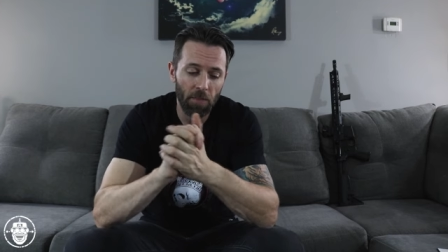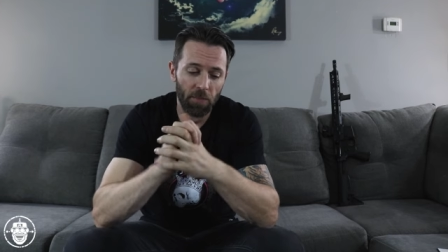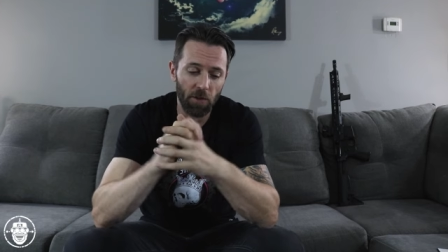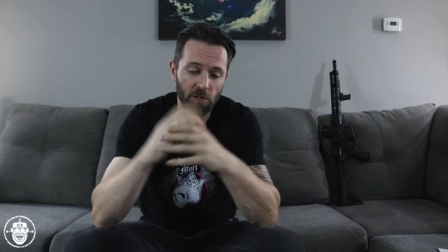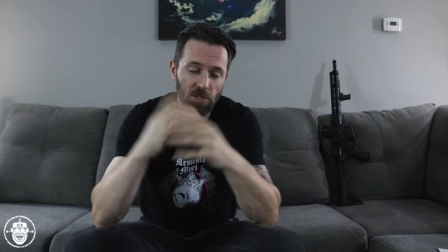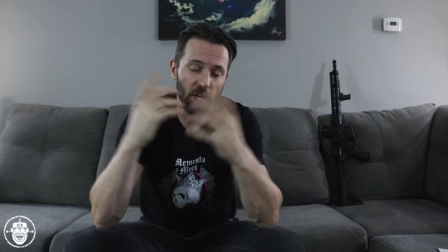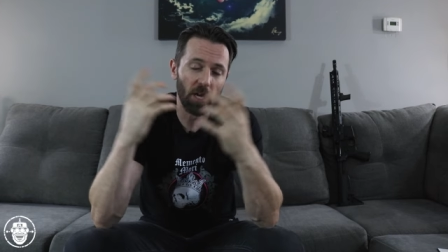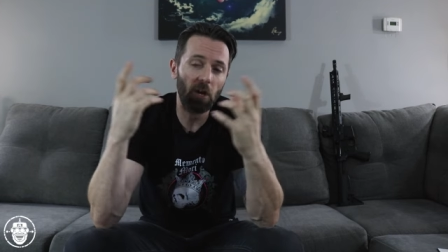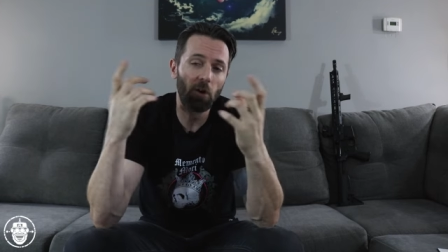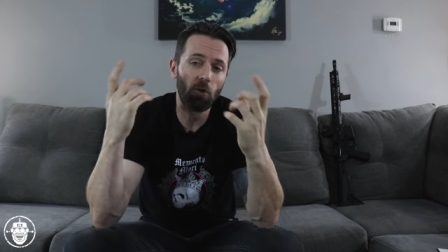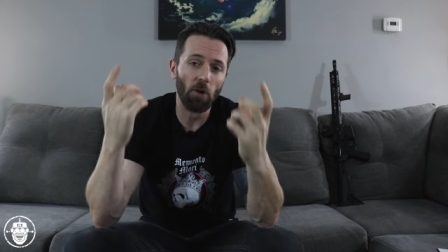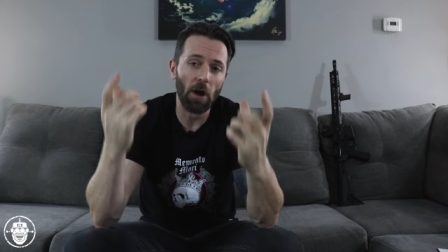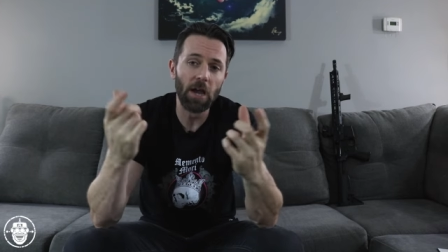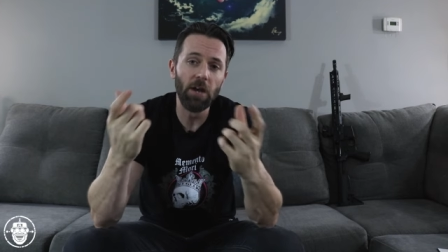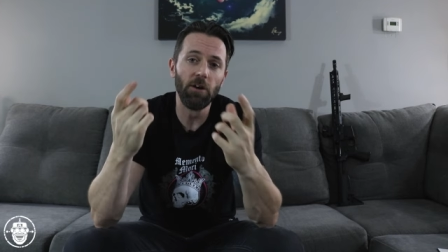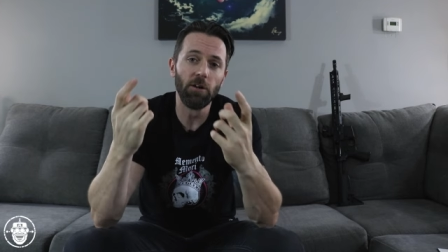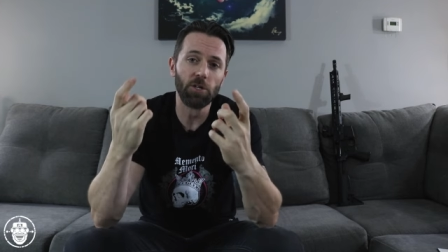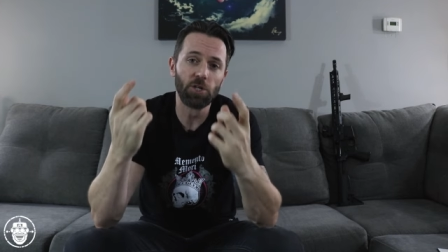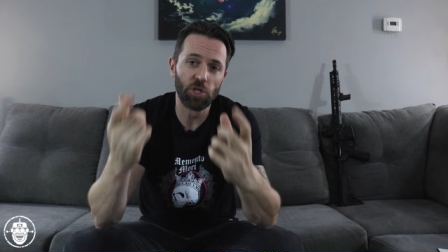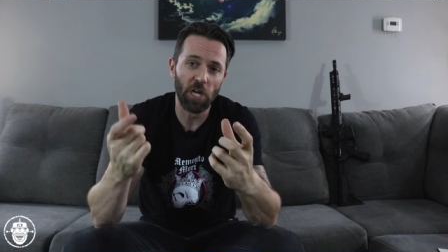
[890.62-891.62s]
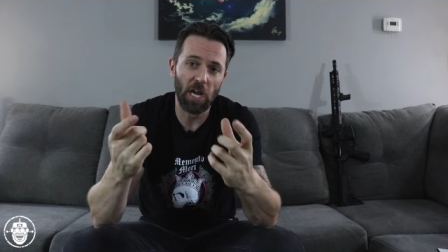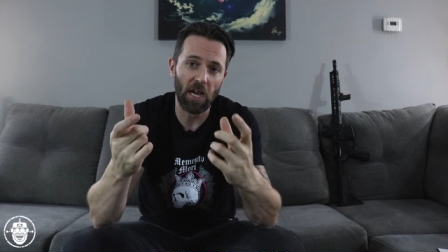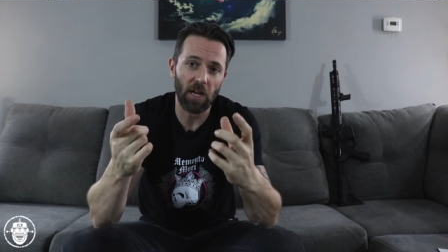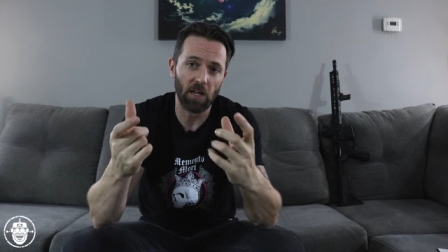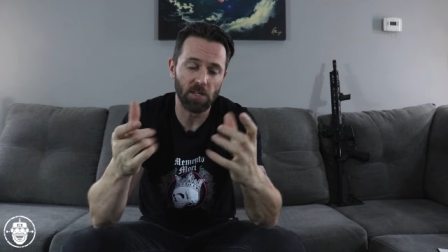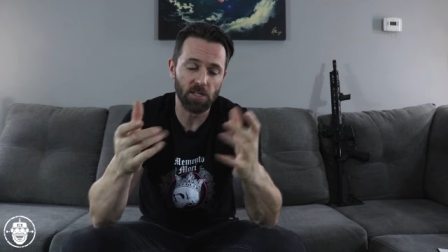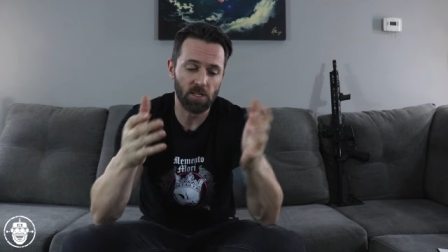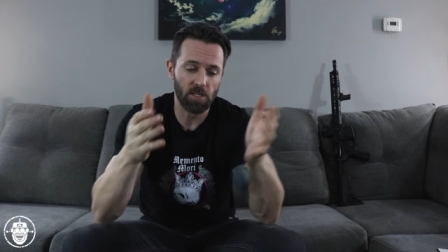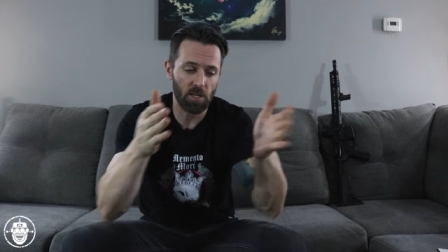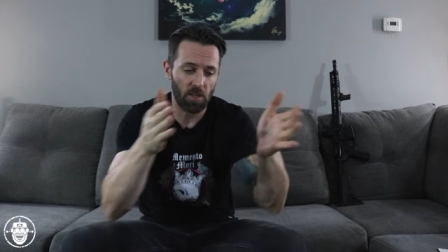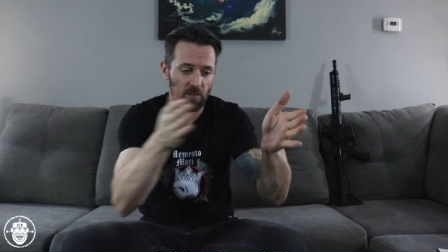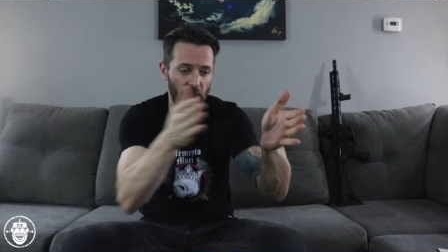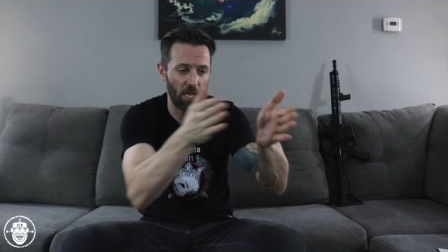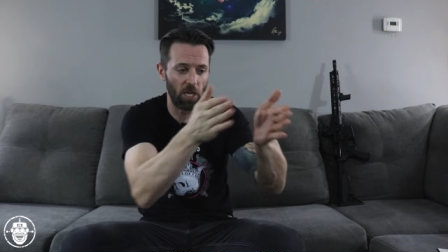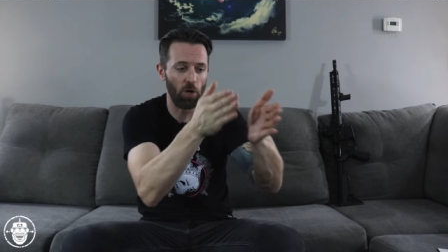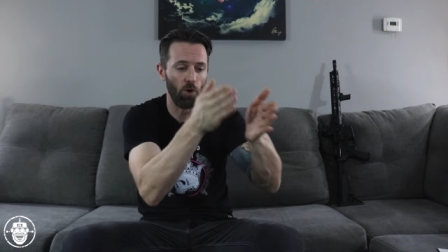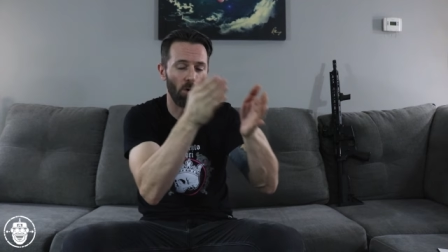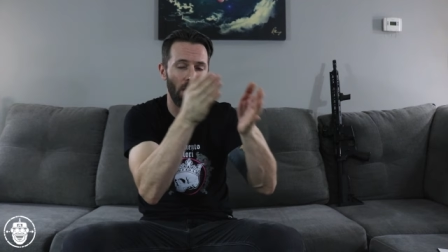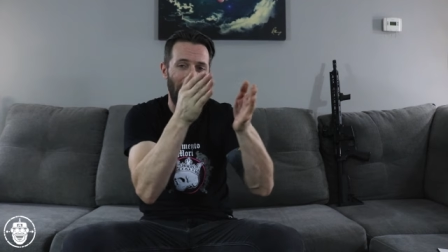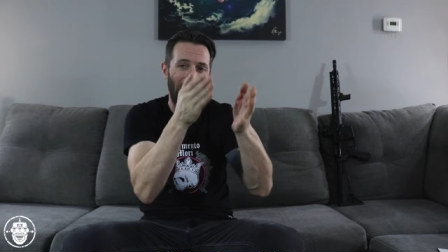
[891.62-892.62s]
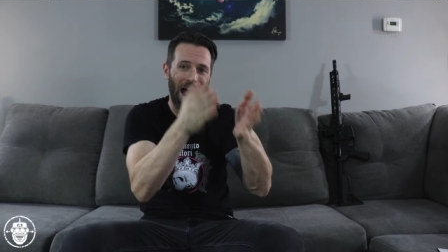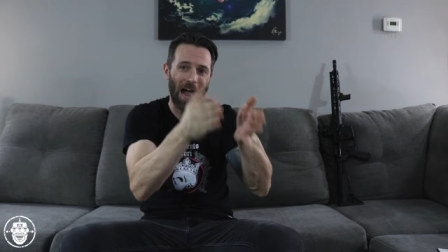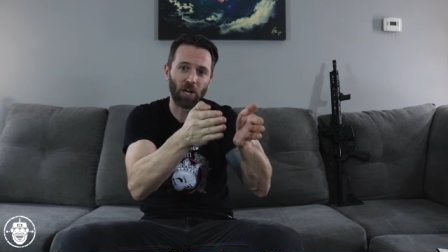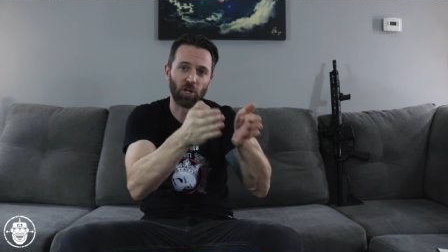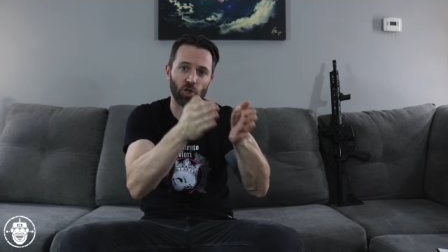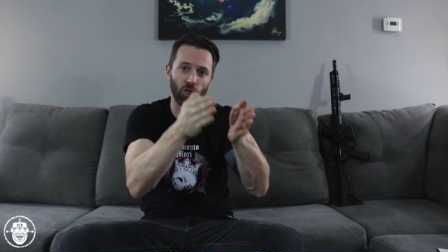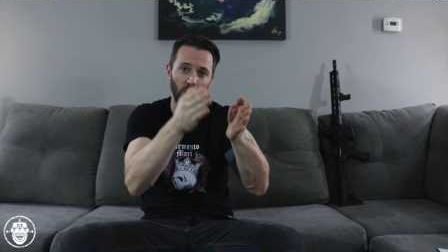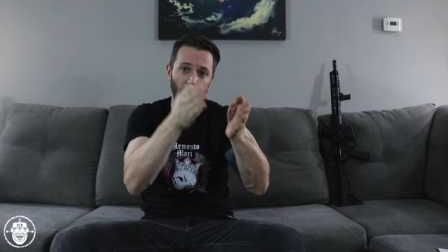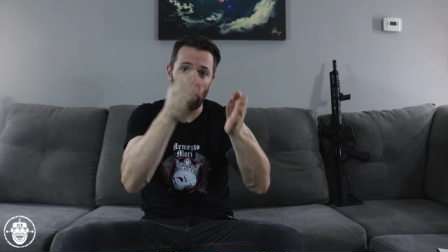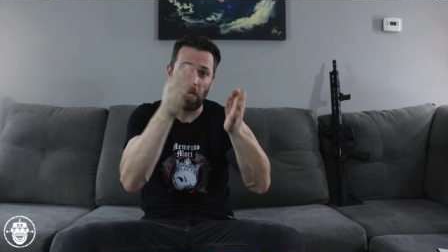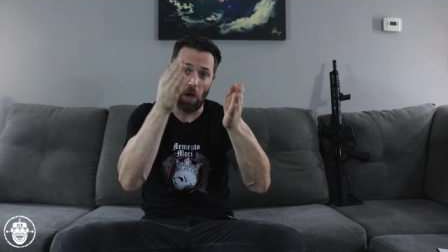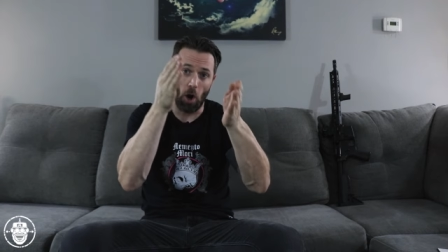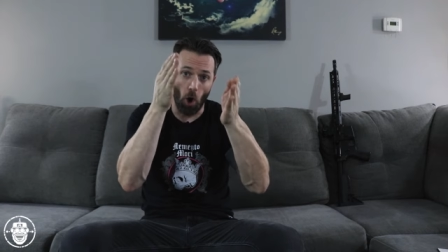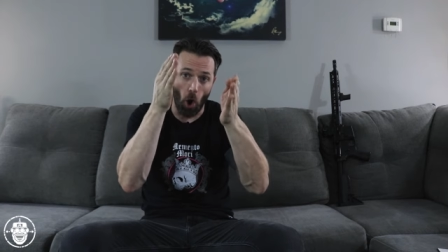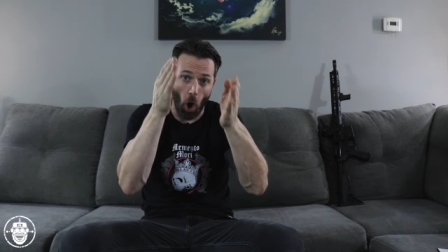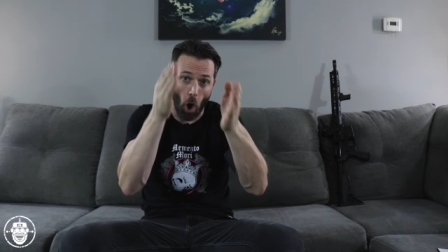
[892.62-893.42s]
there's a greater chance that you actually